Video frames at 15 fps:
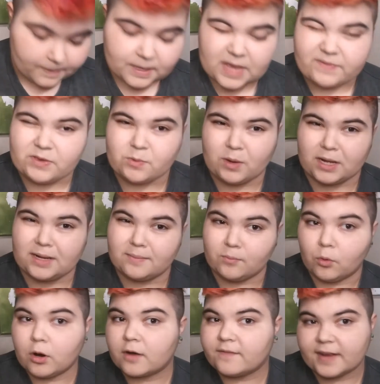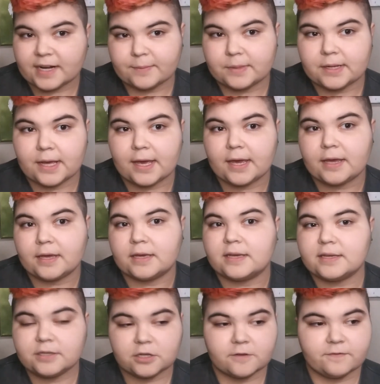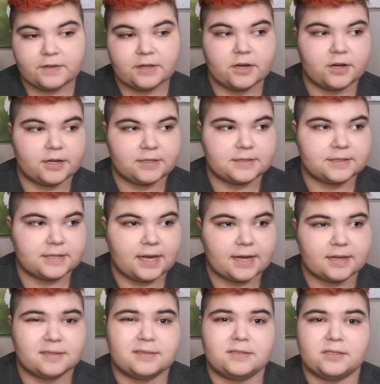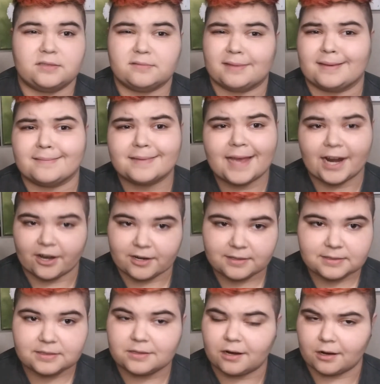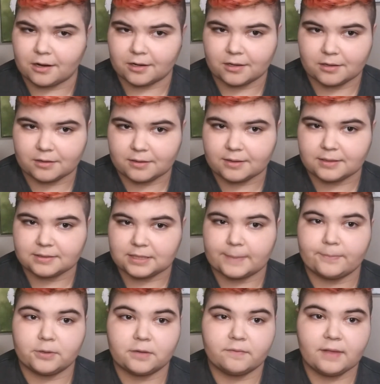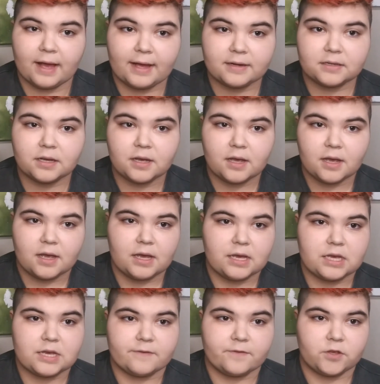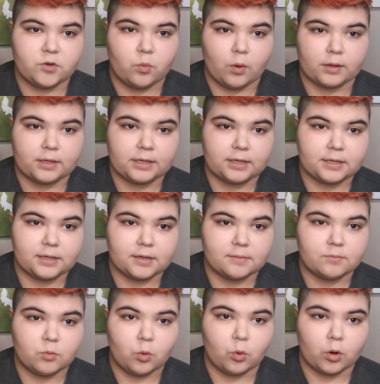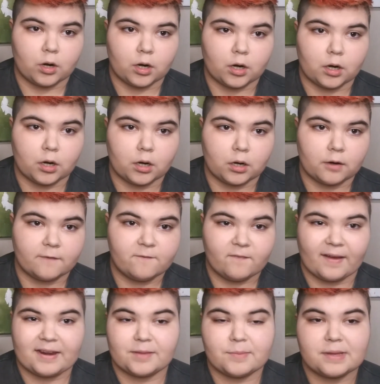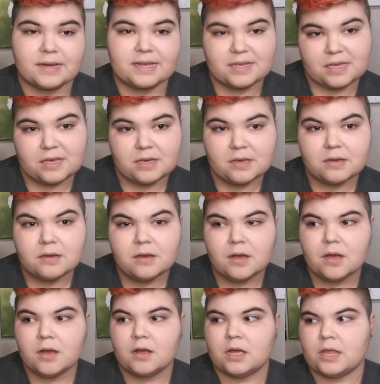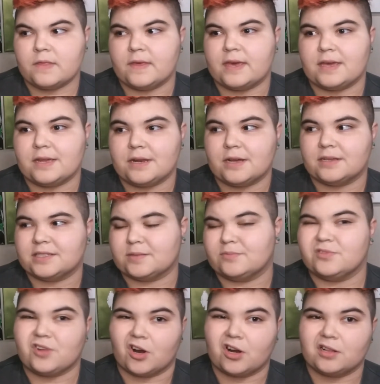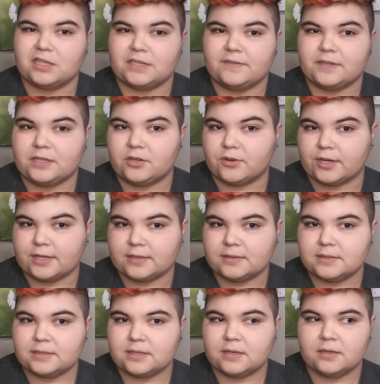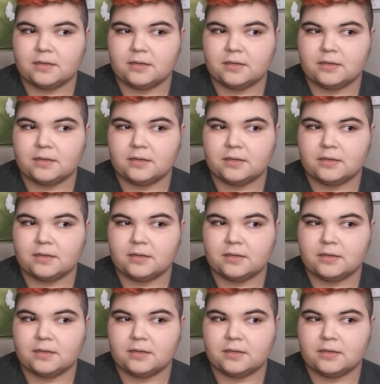if you wanted more vitamin A in your feeder insects, like carrots are a good example of that. If you wanted more vitamin E, then some dark leafy greens,